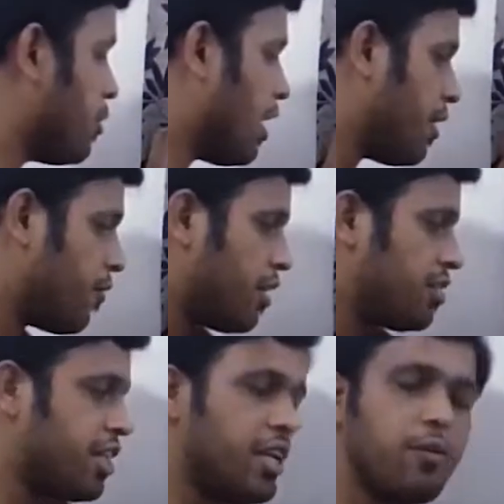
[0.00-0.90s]
We are
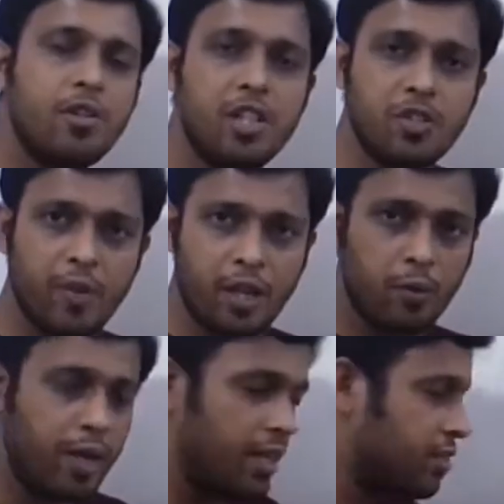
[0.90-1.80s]
differentiating with respect
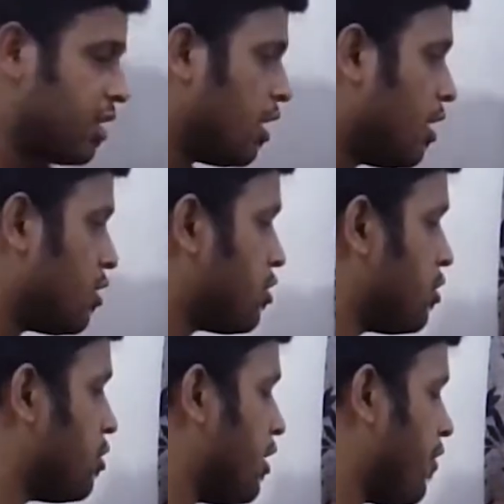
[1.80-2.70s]
to x.
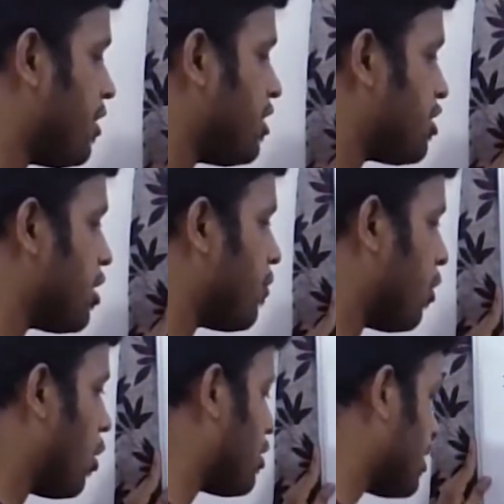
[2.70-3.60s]
So differentiation of
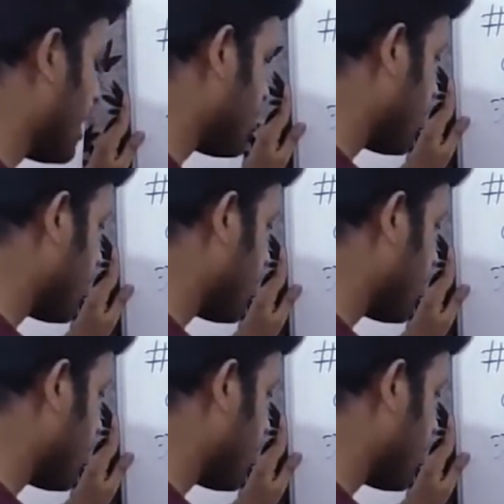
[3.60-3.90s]
log sin